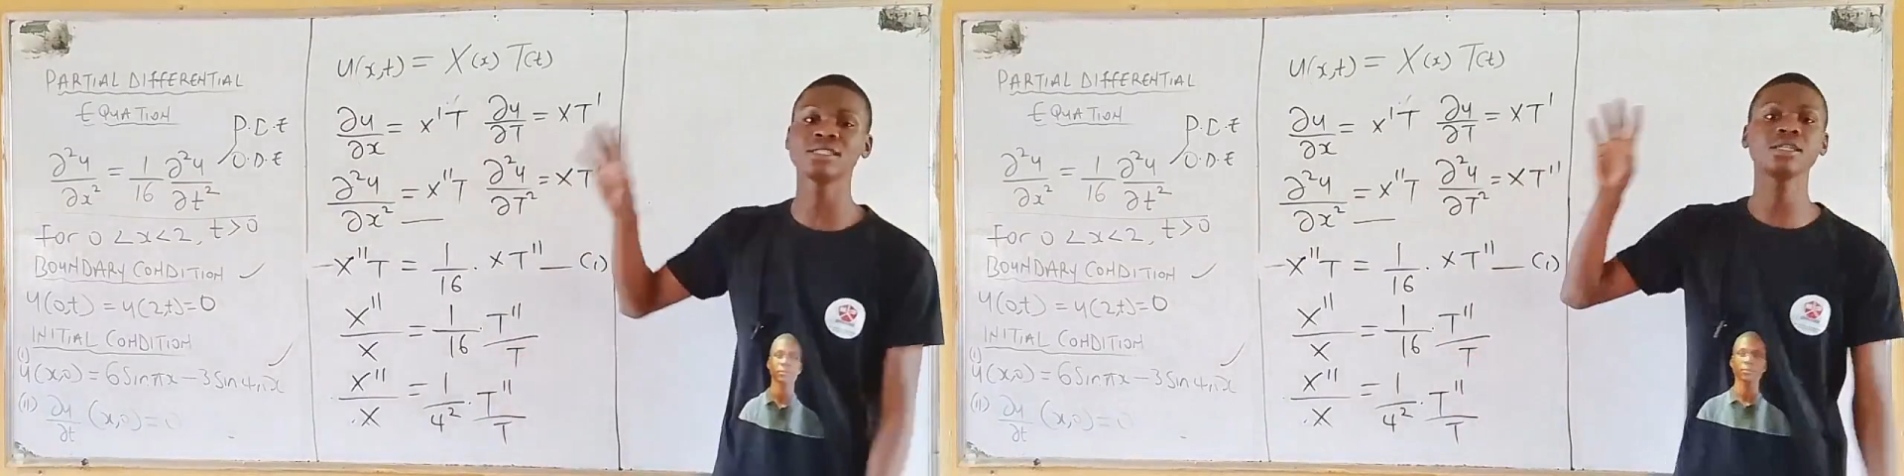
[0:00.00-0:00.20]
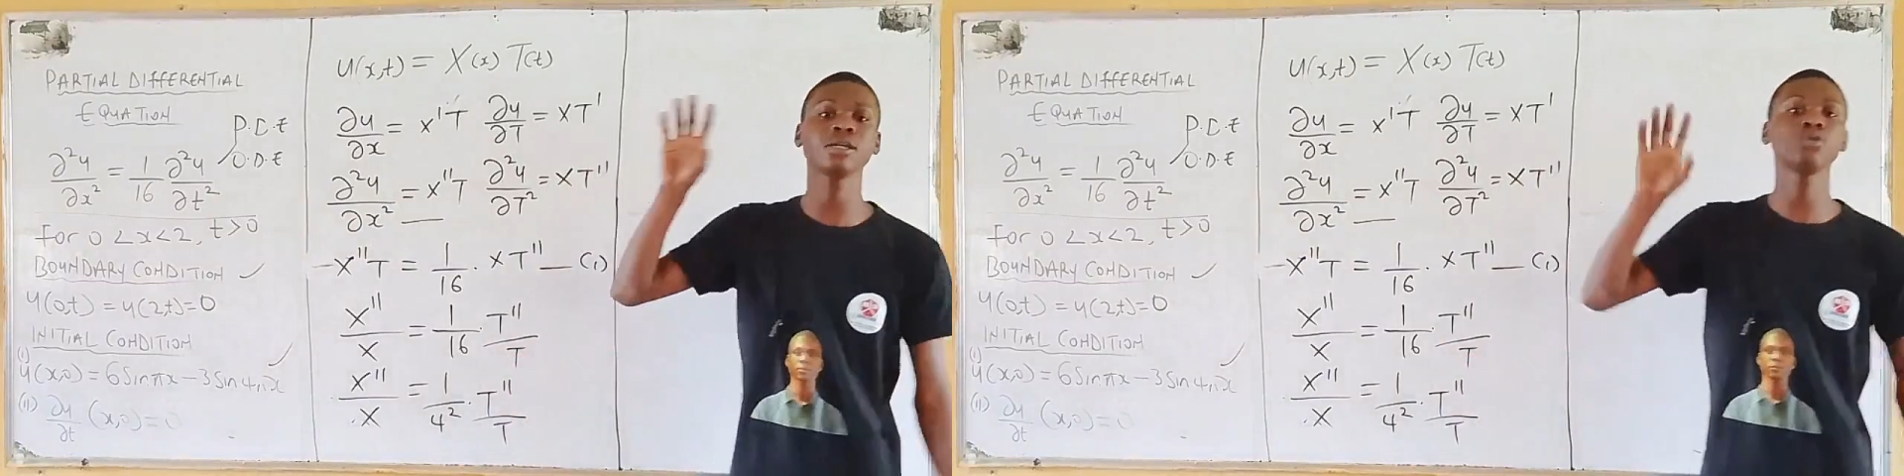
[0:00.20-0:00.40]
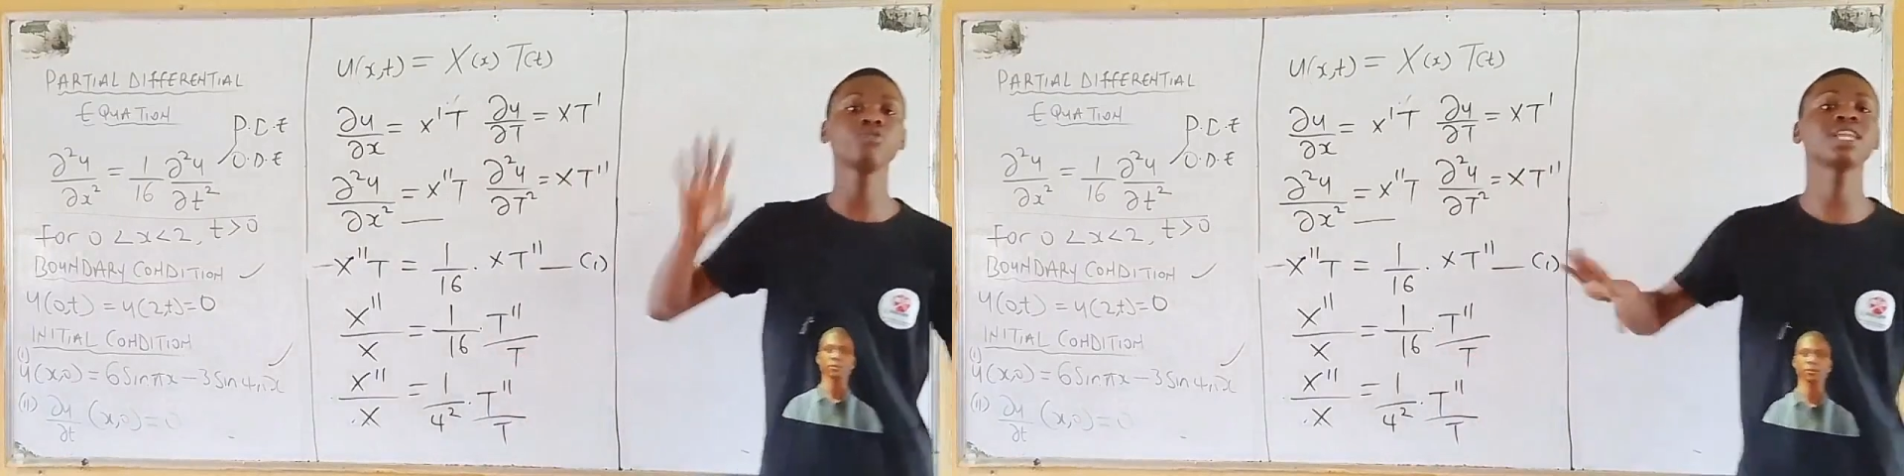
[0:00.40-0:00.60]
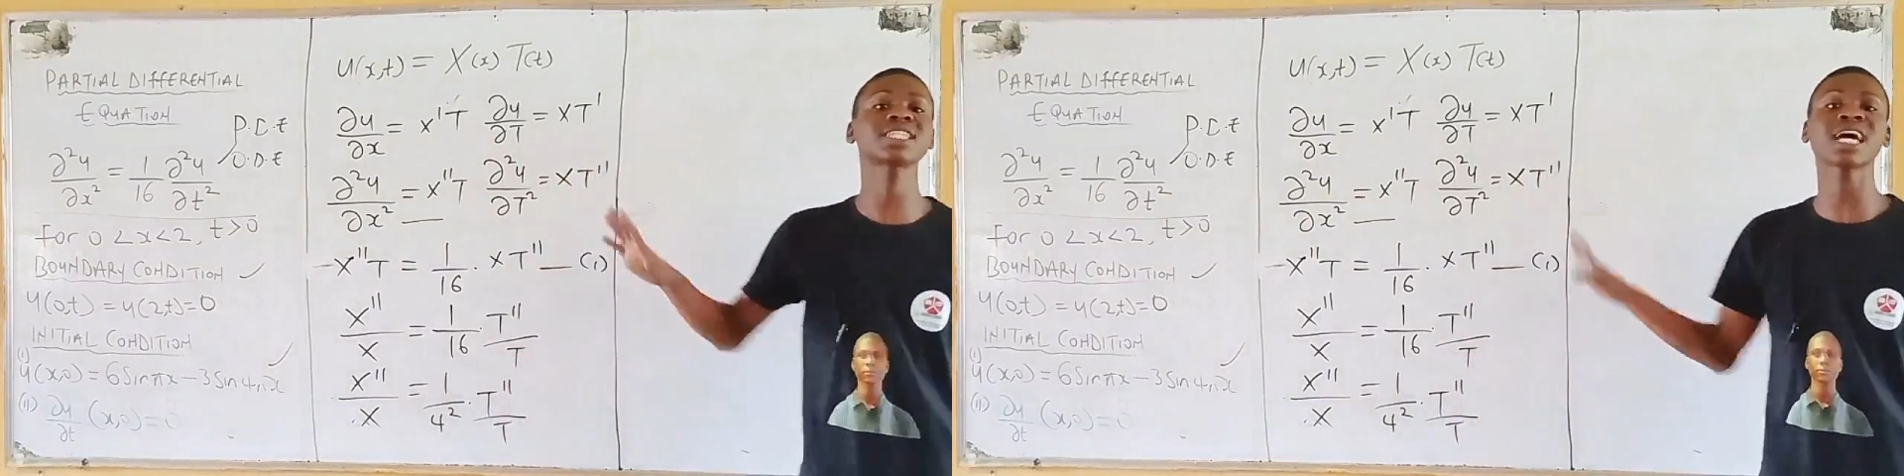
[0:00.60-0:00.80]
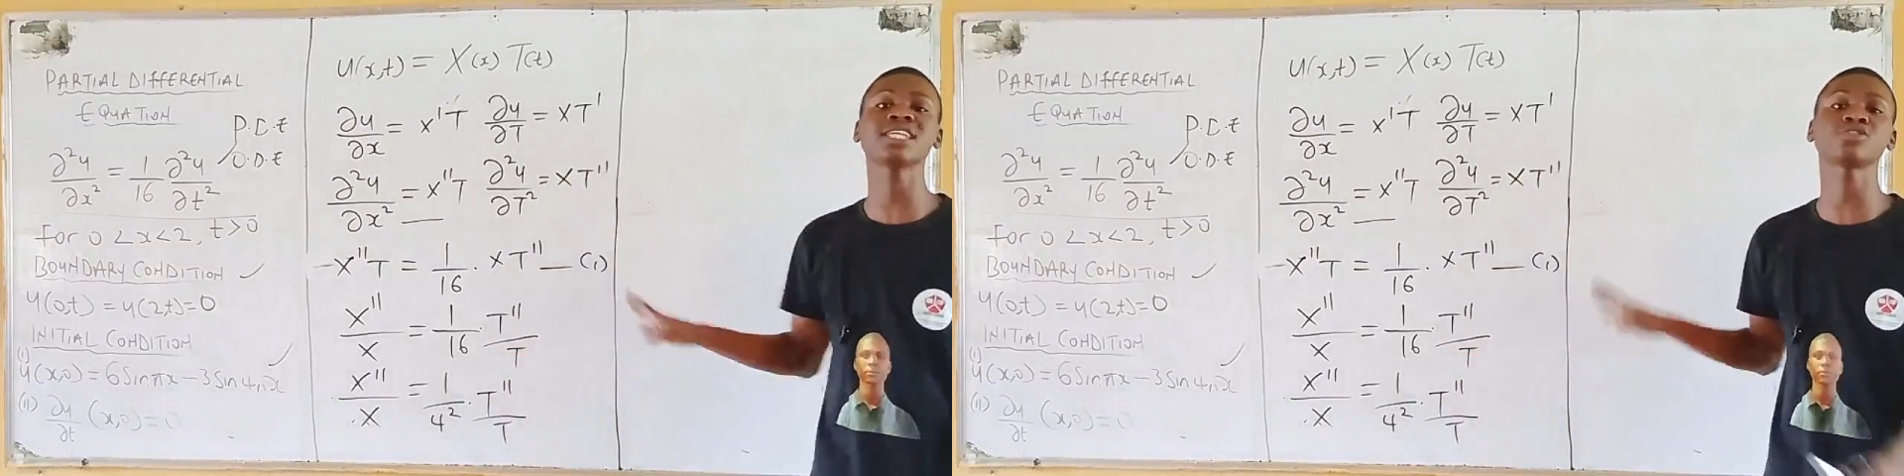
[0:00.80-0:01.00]

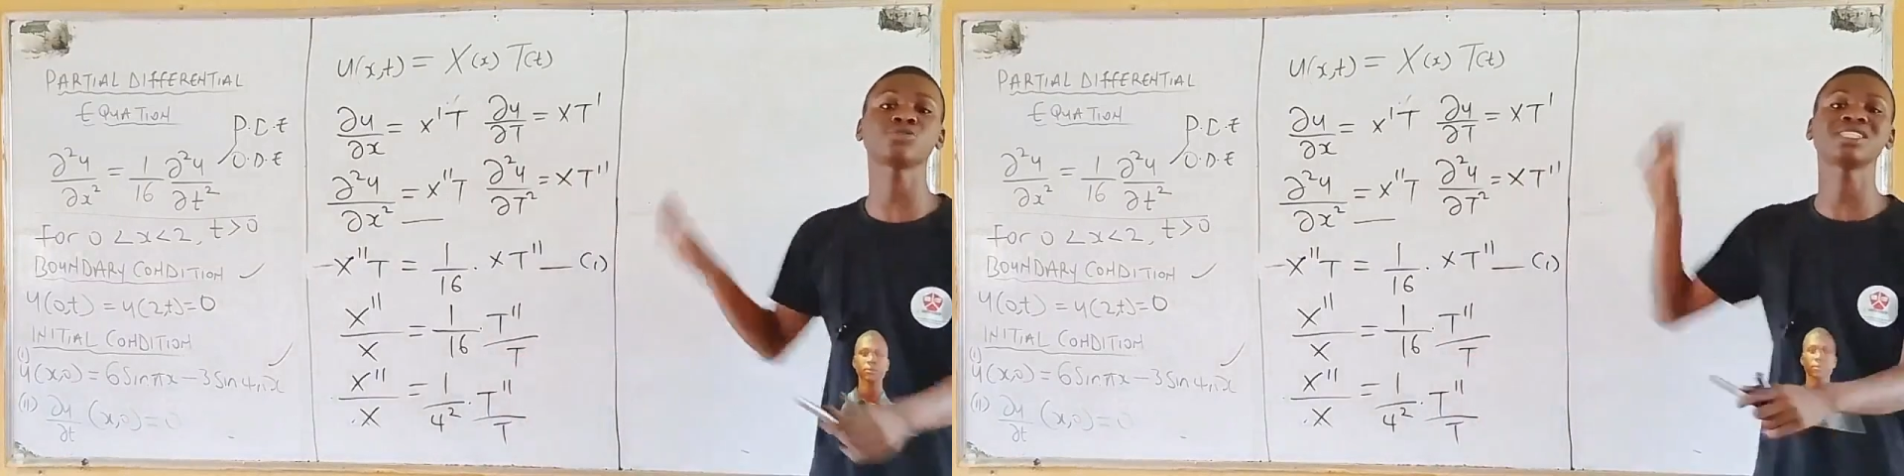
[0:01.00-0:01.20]
it to the